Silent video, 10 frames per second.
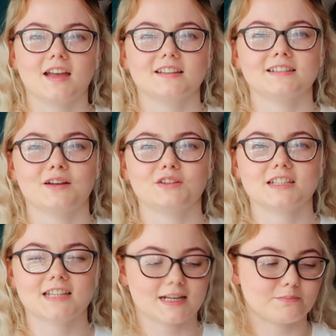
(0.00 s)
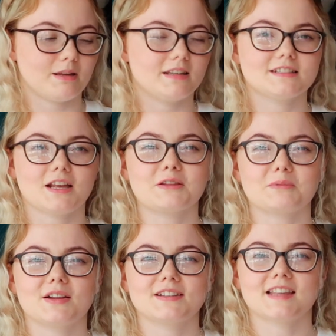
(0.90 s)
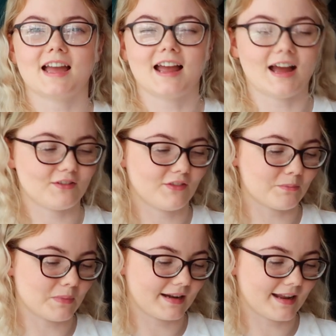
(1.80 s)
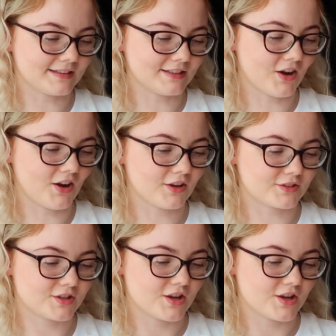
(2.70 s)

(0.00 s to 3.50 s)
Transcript: Now, these next pins are the ones that I have on my lanyard.